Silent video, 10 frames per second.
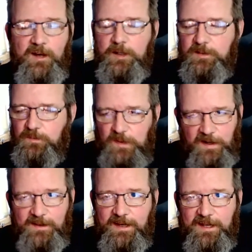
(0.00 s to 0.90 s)
It was
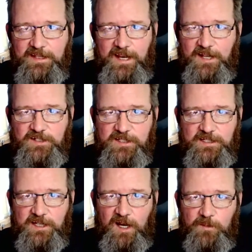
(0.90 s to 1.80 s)
barely attached to the
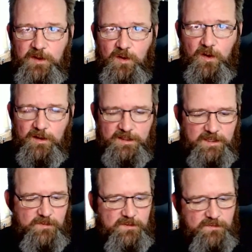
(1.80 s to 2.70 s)
top at all,
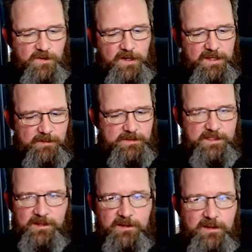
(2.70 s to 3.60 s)
except for the front. That was
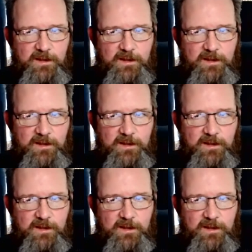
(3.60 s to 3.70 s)
it.